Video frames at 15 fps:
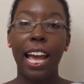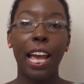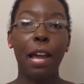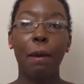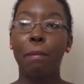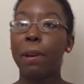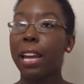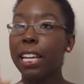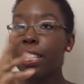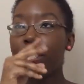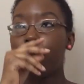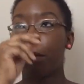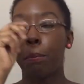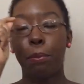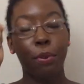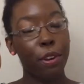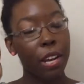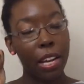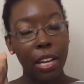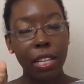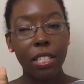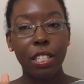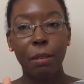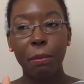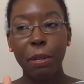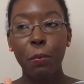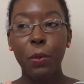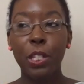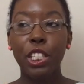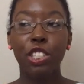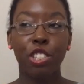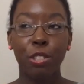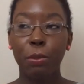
I am not some prize to be won.